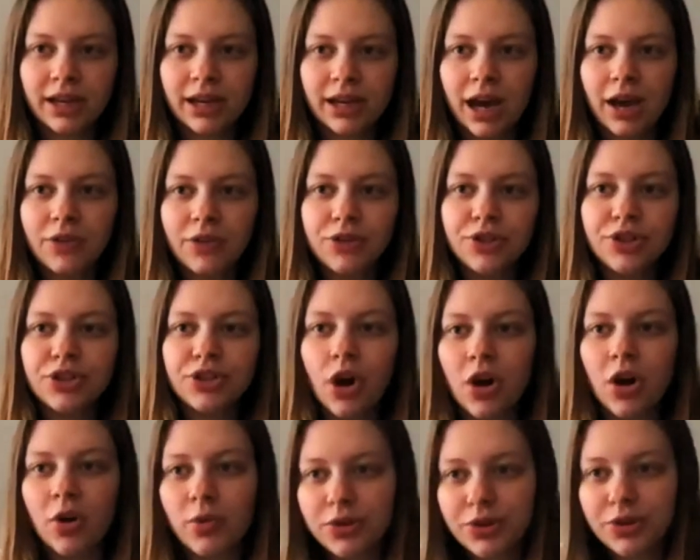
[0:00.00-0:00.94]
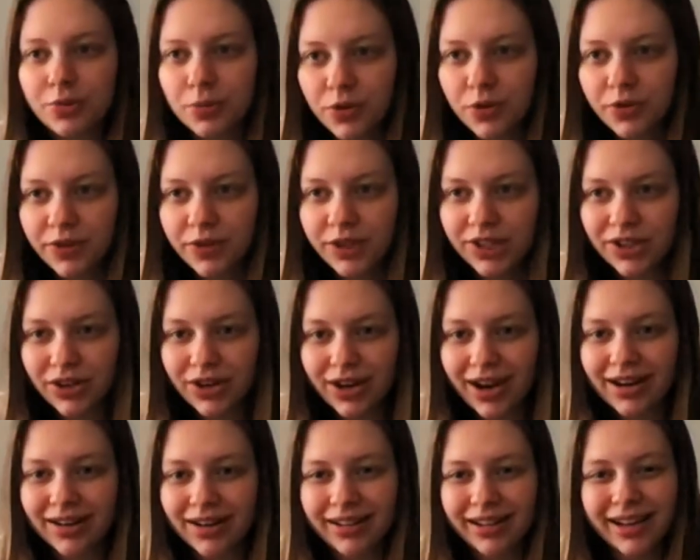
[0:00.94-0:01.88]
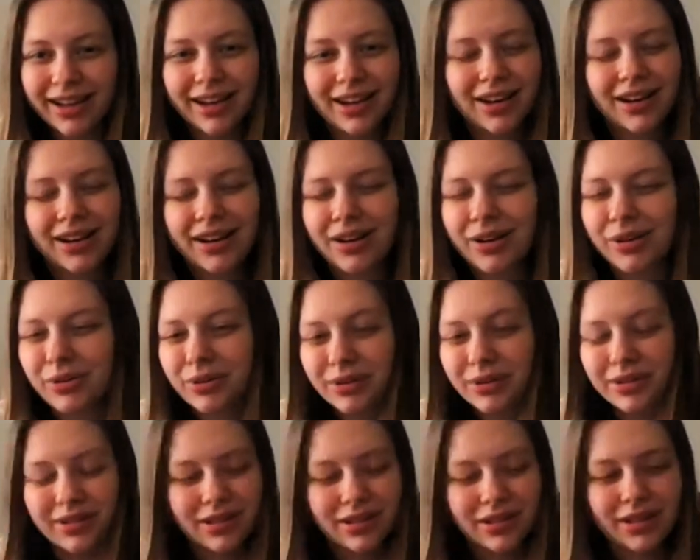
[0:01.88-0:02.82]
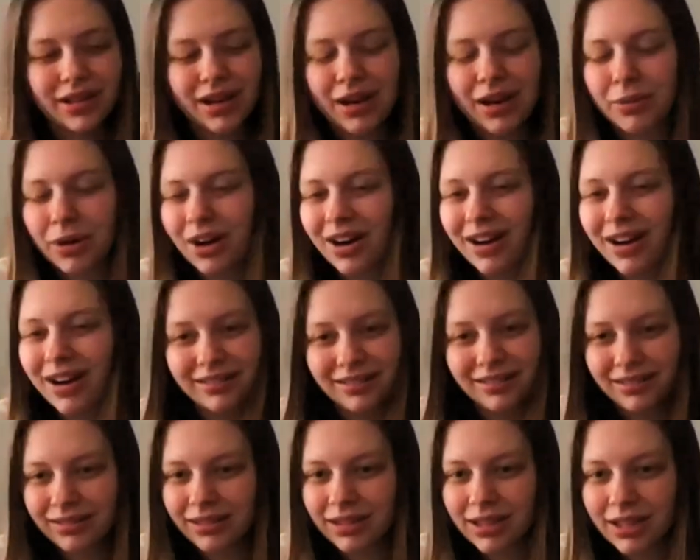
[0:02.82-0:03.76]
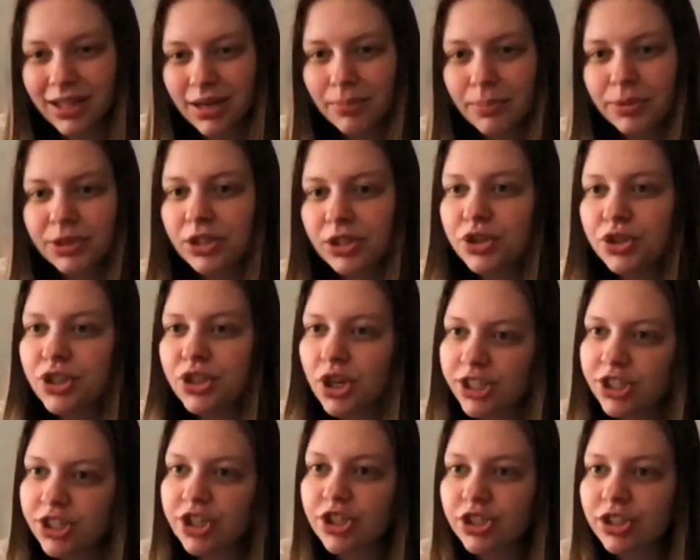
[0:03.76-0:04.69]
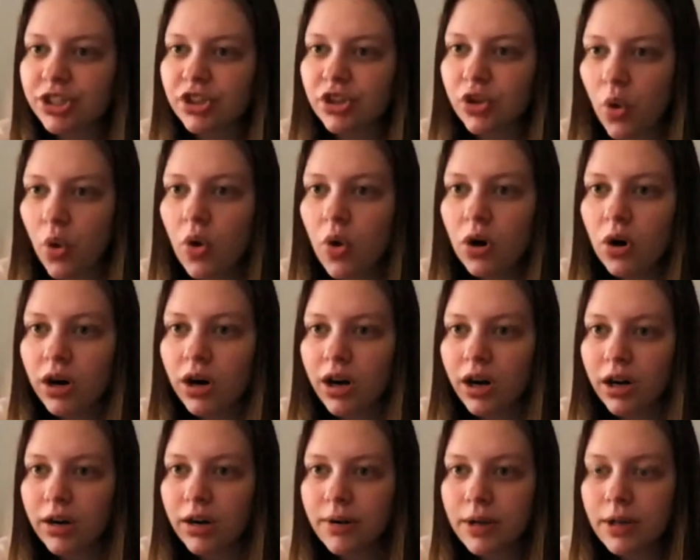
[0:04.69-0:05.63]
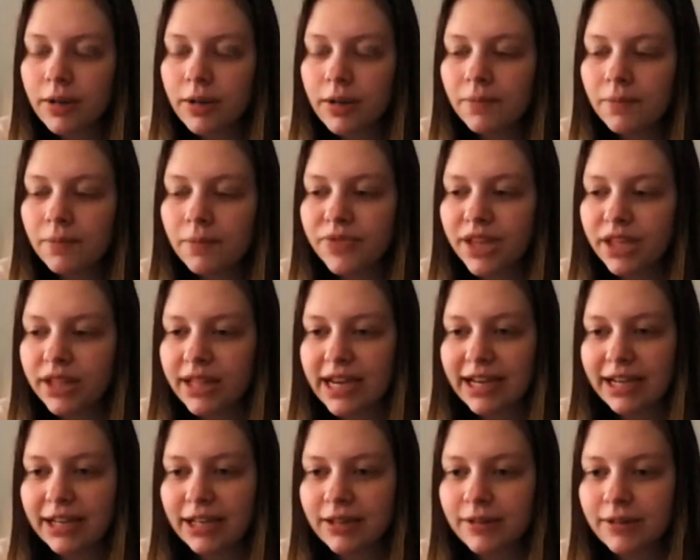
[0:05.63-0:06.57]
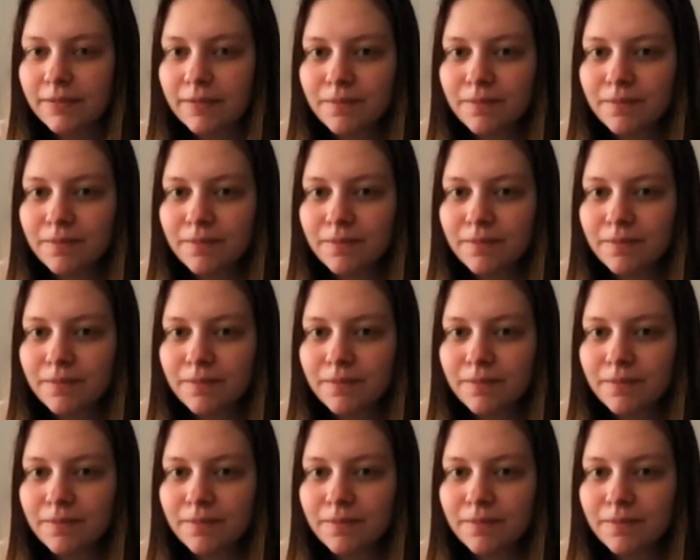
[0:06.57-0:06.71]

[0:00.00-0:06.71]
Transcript: how the Star Wars movies are kind of like, oh, come on. But there's such good lore that like,